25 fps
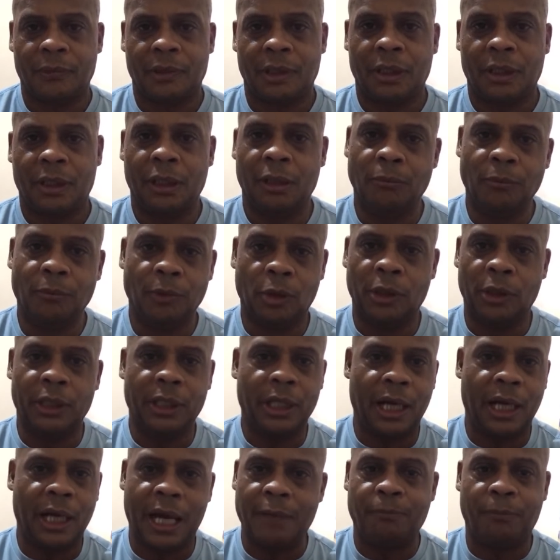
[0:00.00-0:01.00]

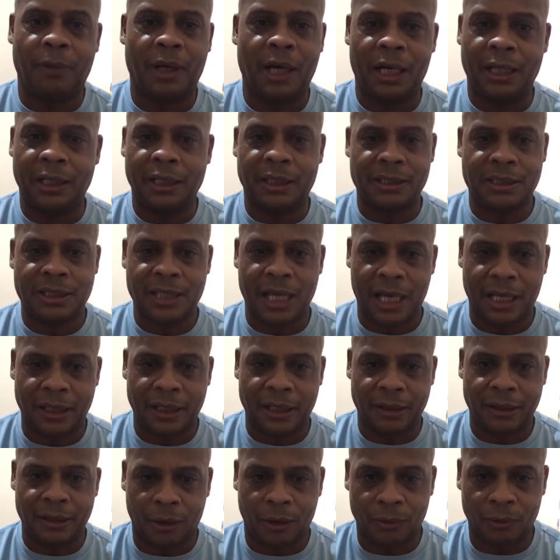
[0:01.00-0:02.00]
Lawyer at
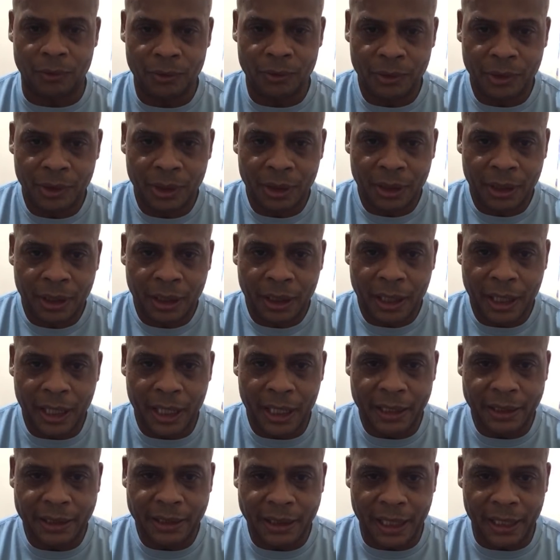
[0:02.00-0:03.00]
Bangasano.
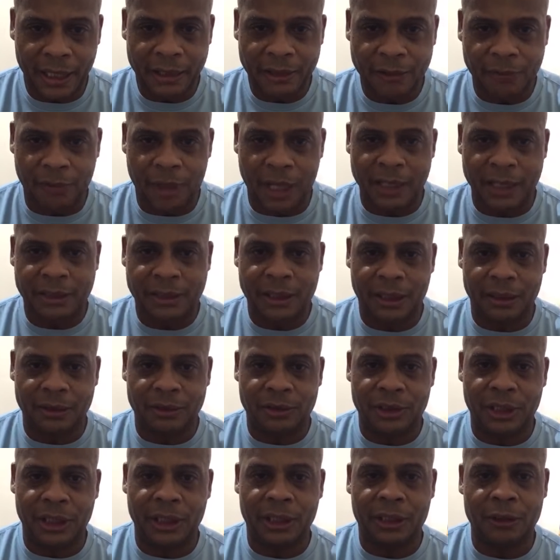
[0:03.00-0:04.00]
Hey, thanks,
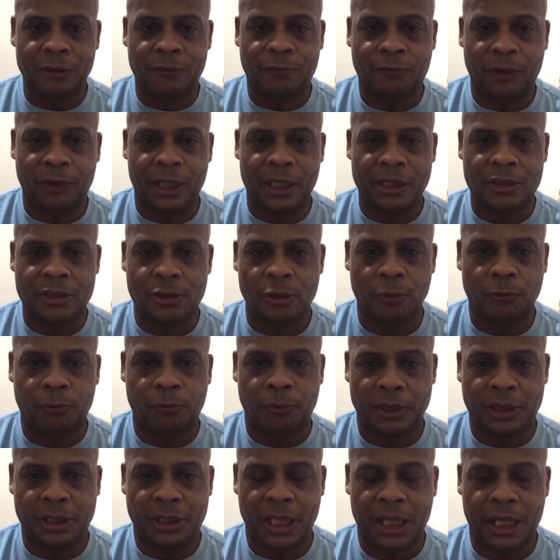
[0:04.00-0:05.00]
Montel Jenkins, for that
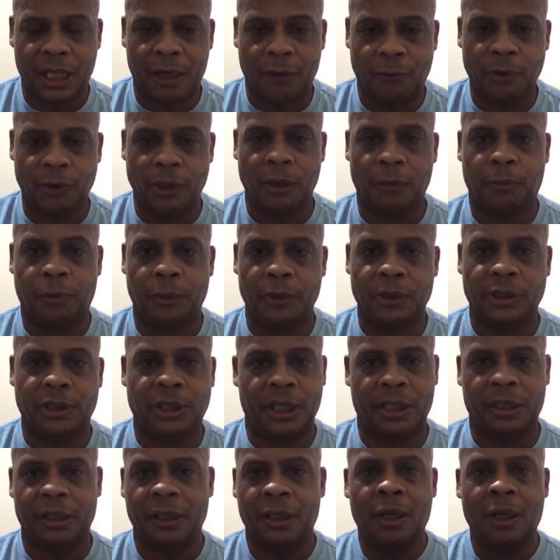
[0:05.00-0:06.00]
super chat. I really
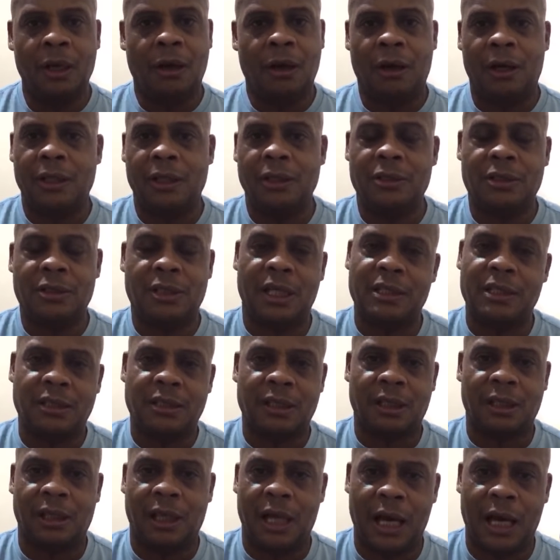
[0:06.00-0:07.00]
appreciate it. Or you say
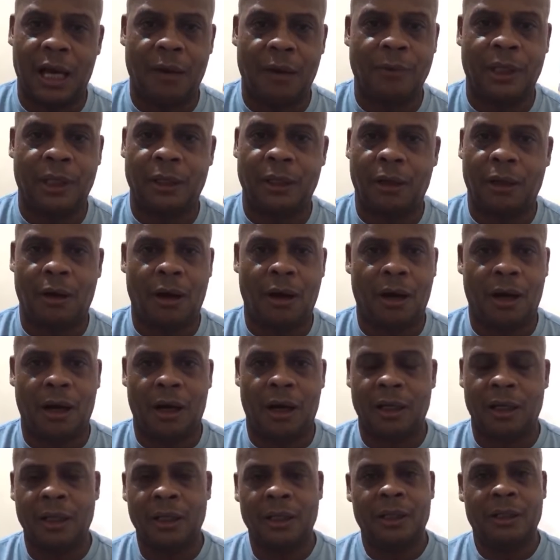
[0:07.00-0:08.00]
salamat,
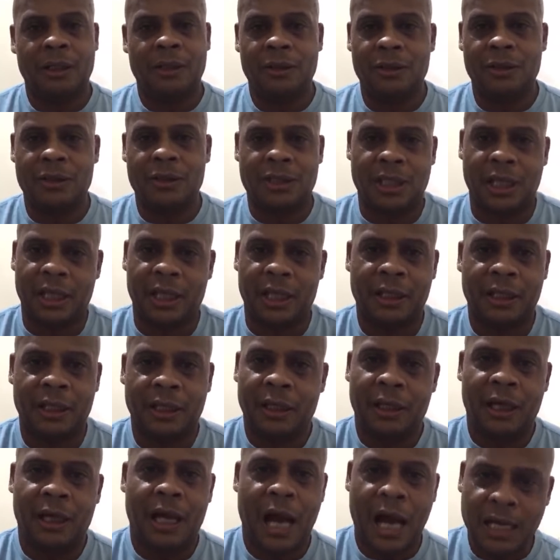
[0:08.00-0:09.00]
or you say
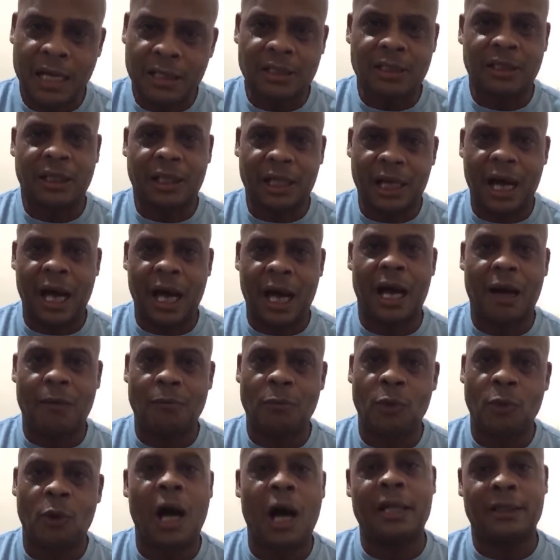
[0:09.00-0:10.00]
asaka
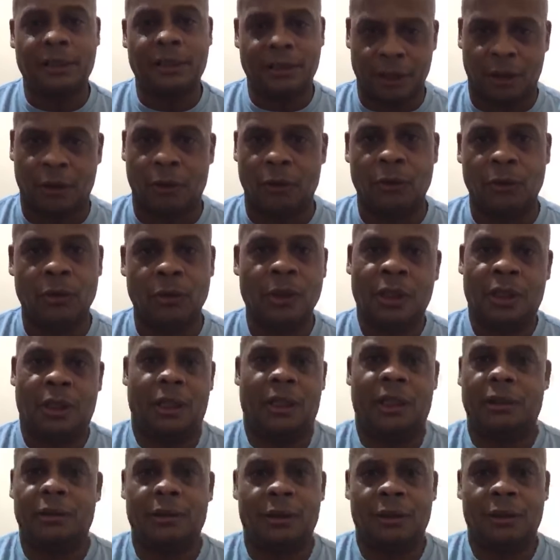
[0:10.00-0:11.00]
muato.
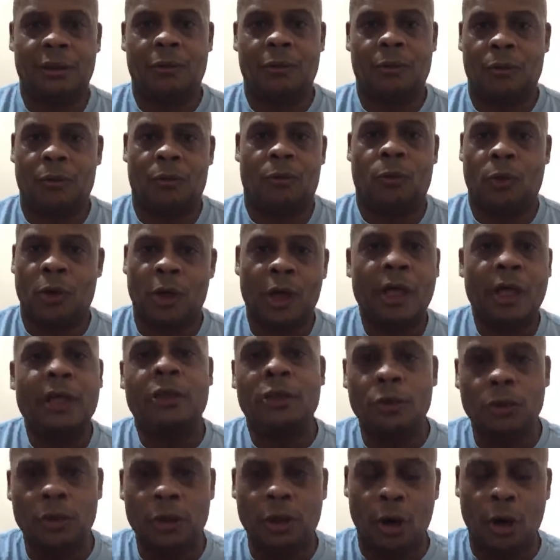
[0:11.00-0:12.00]
Like, where are
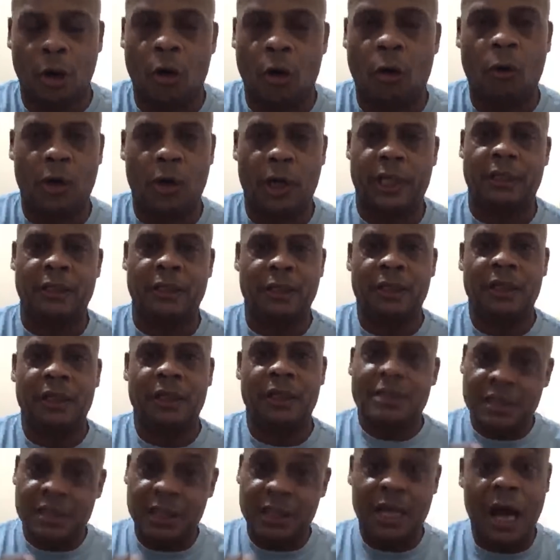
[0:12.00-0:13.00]
you going?
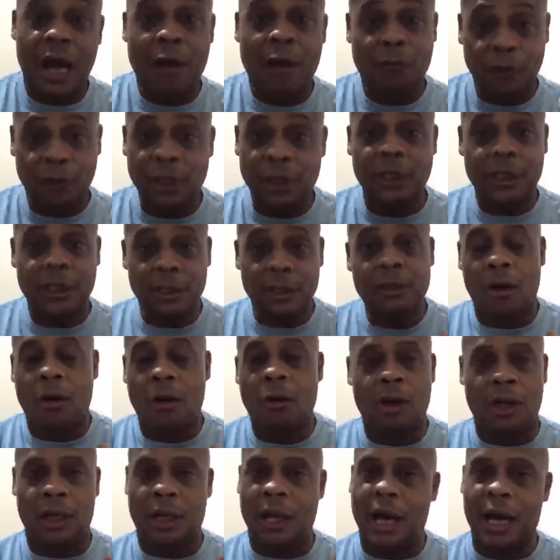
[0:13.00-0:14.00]
See, I really know
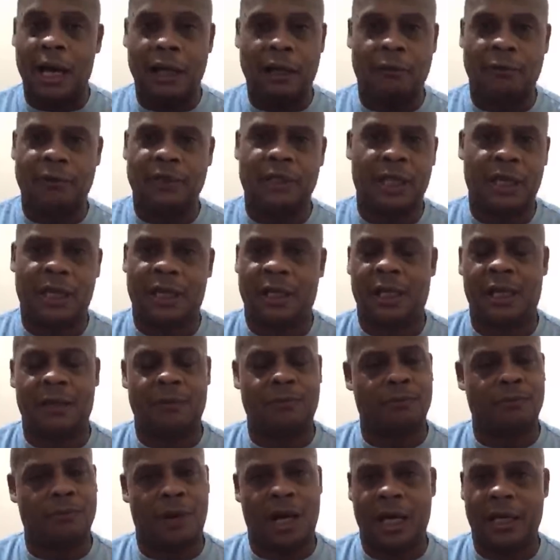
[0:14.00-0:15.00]
a lot of it now, like
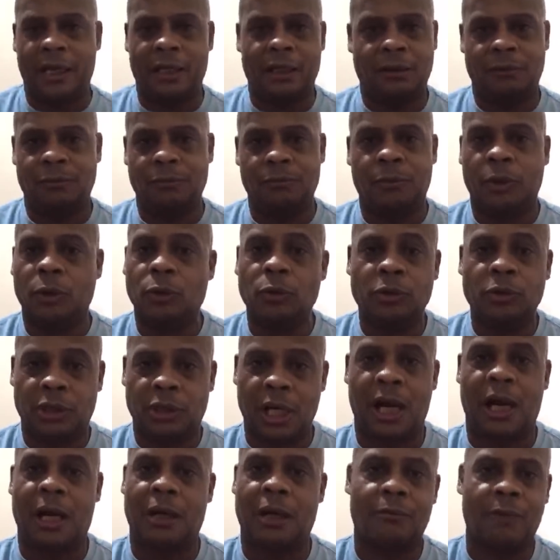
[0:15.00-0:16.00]
Mayon
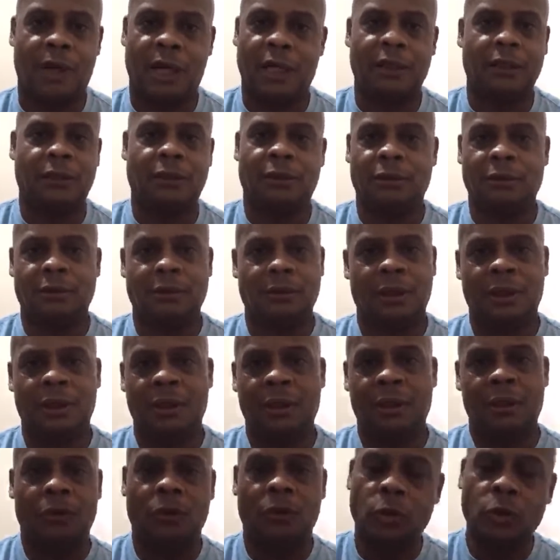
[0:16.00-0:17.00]
Buntag, Mayon
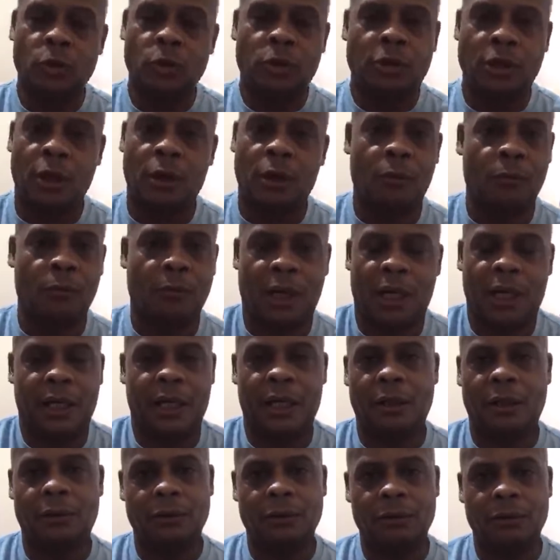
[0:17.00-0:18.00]
Uto,
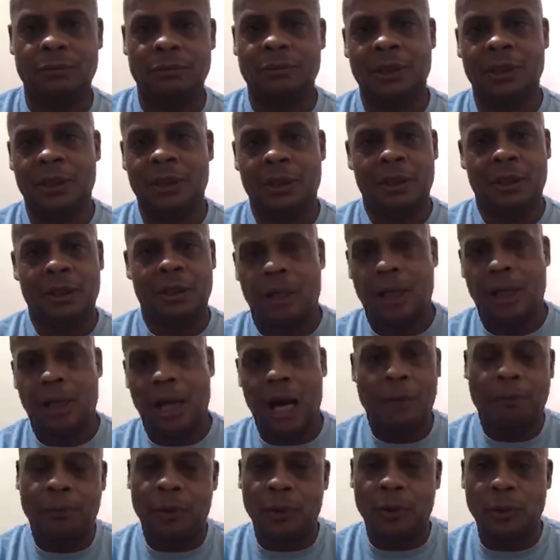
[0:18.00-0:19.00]
Mayon
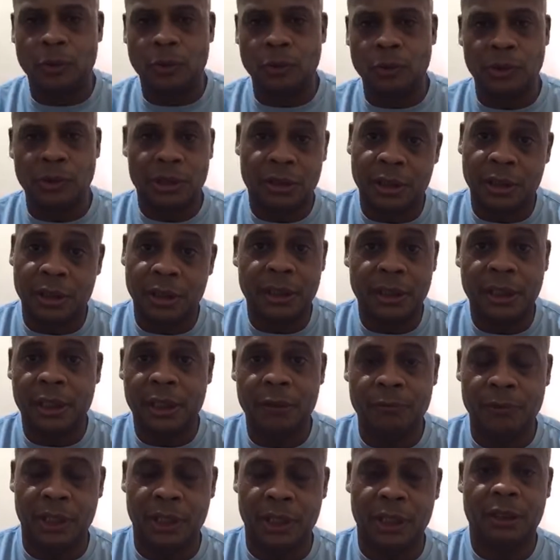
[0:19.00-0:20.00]
Hapun is good
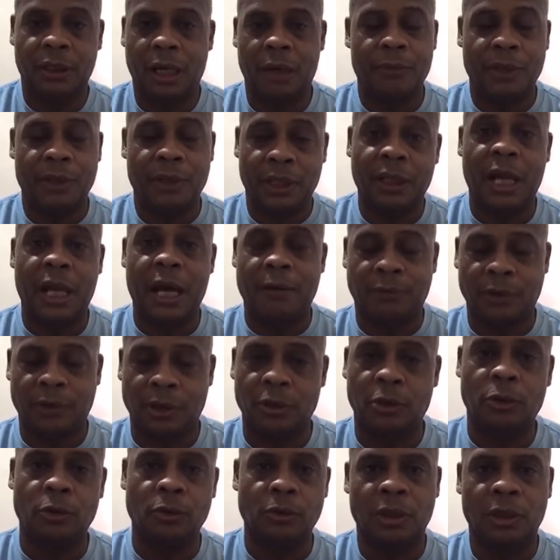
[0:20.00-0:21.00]
evening. Good
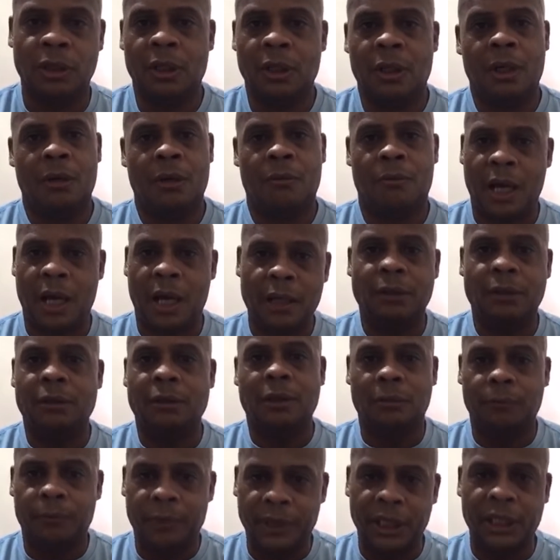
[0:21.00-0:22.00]
afternoon.
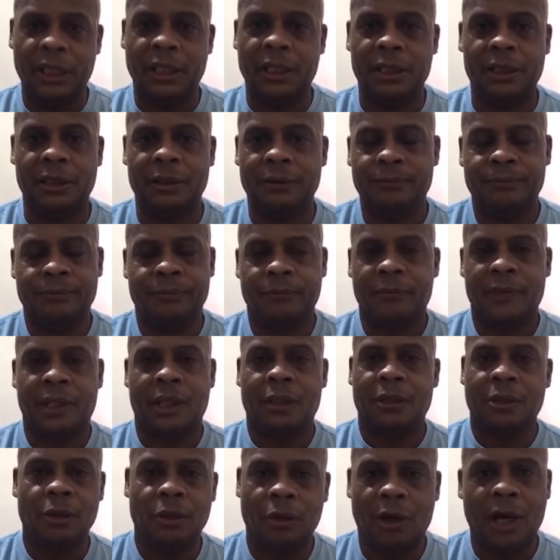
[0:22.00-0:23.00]
Mayon Gabi.
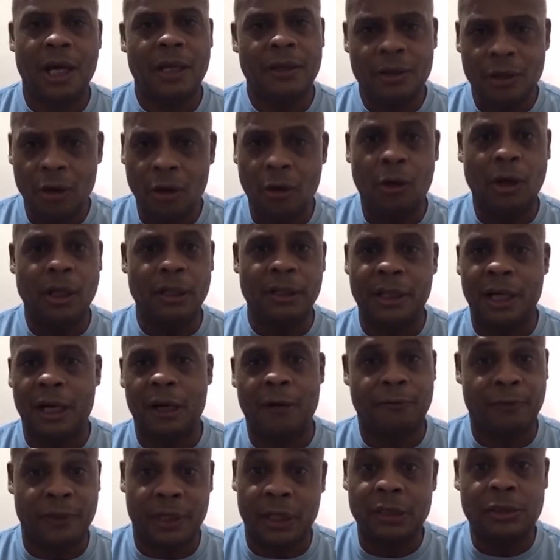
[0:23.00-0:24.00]
I know
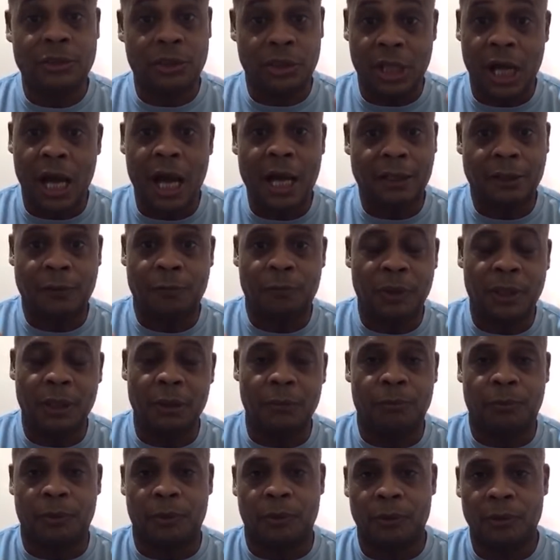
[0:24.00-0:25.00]
enough, and it shocks
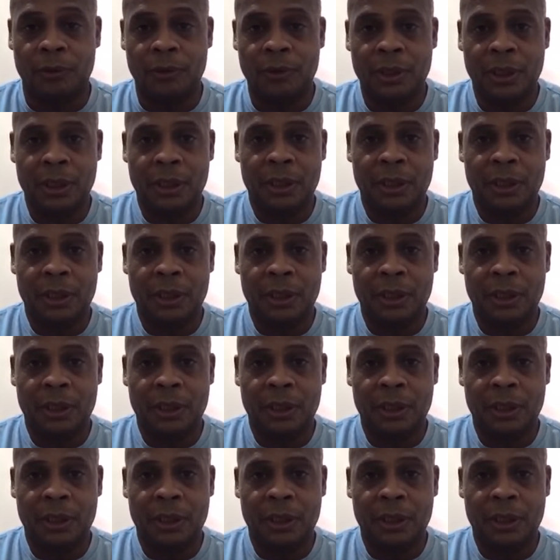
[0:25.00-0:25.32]
people.